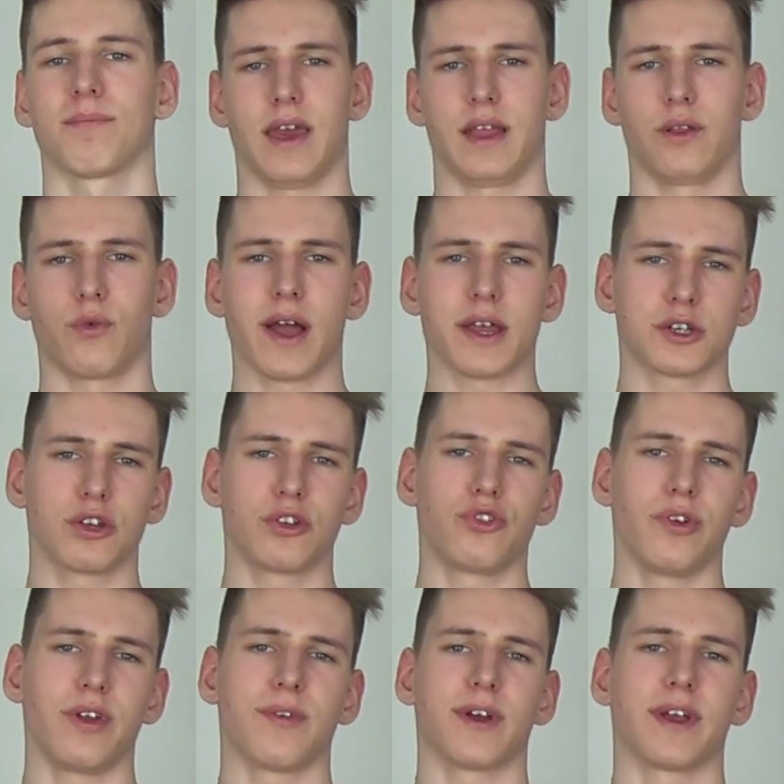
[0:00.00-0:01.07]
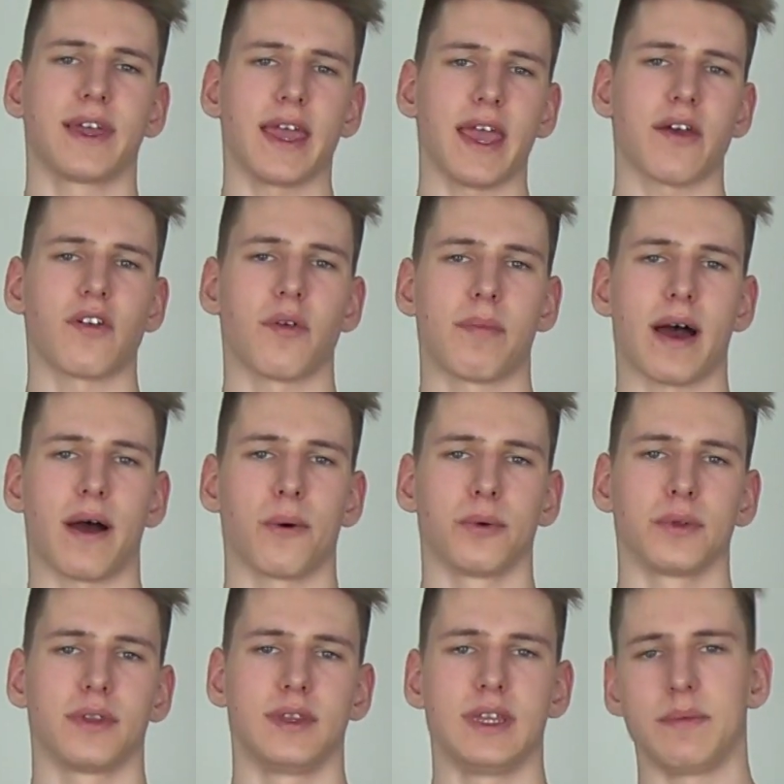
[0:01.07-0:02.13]
And why should you even care
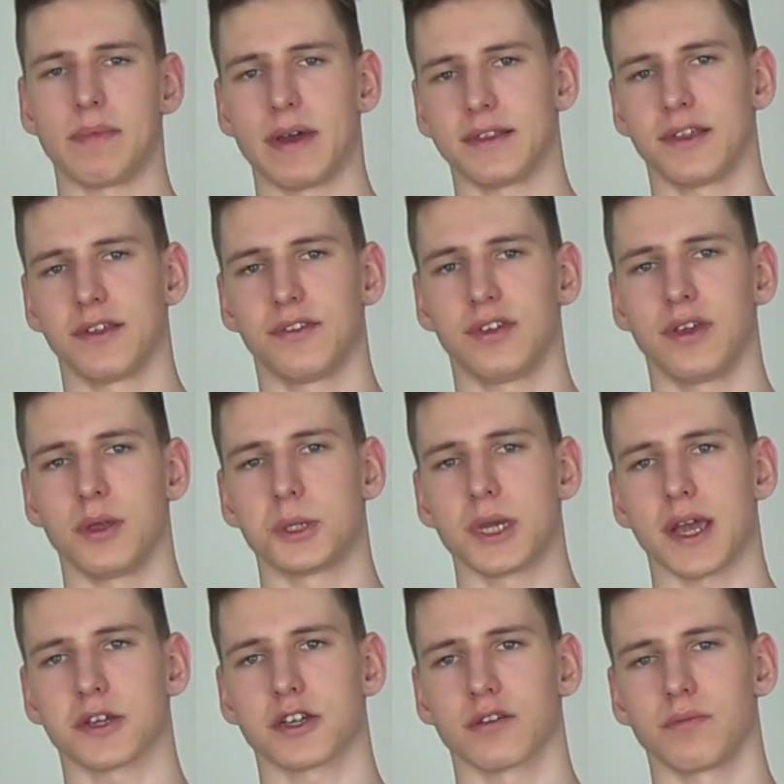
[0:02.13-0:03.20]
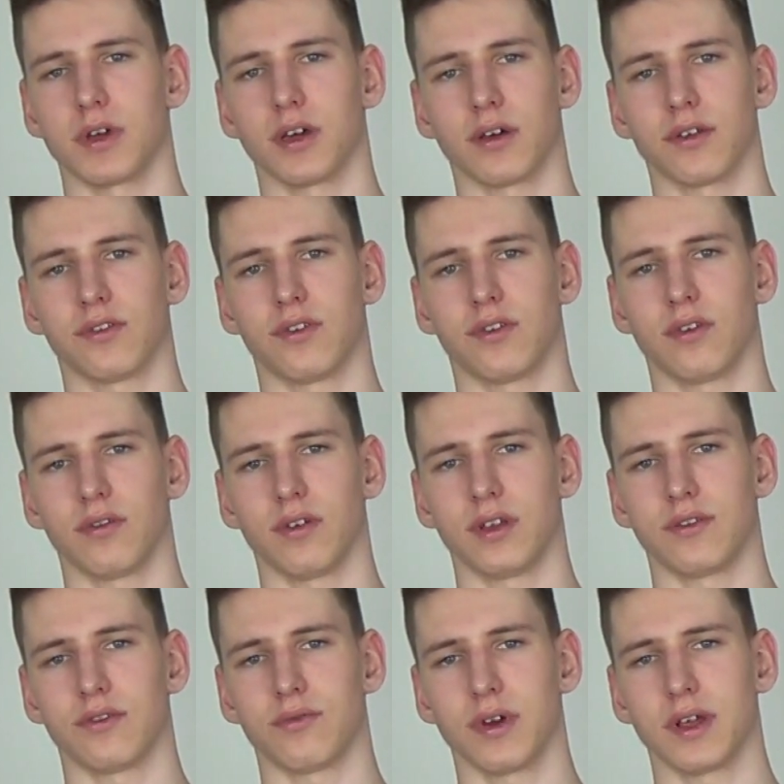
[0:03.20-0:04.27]
about dependency injection? Because
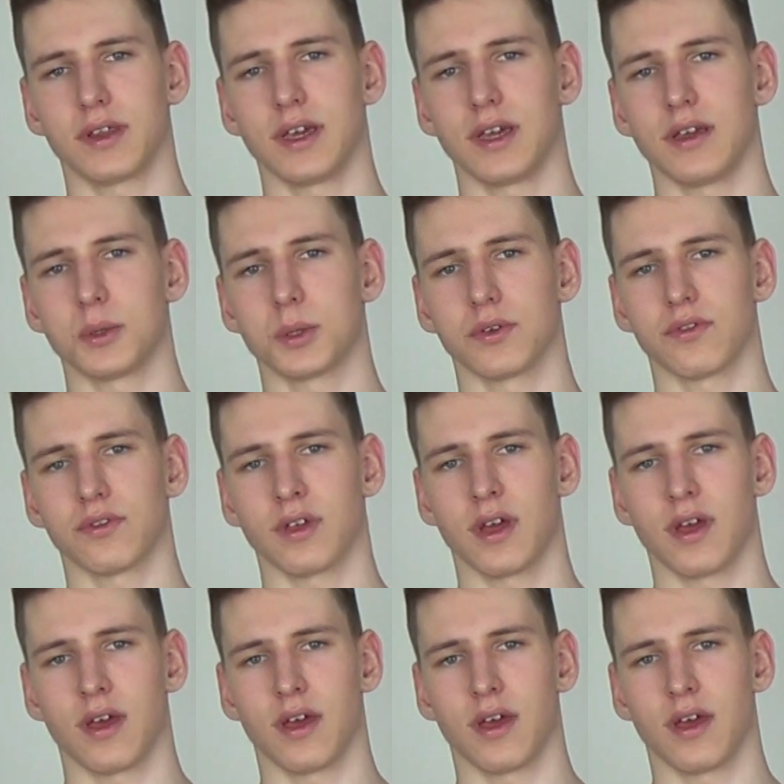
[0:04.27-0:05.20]
it's really just